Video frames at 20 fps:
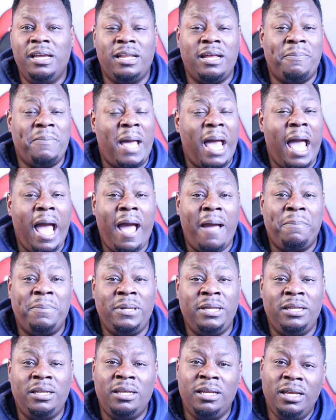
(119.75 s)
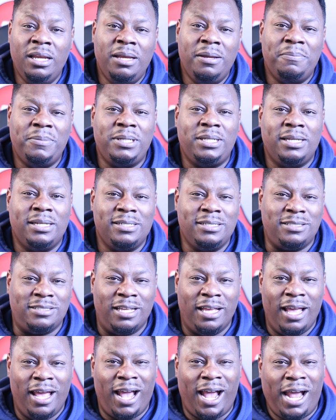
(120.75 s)
and I'm happy because
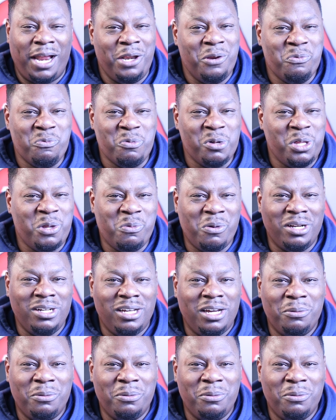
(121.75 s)
I didn't really want to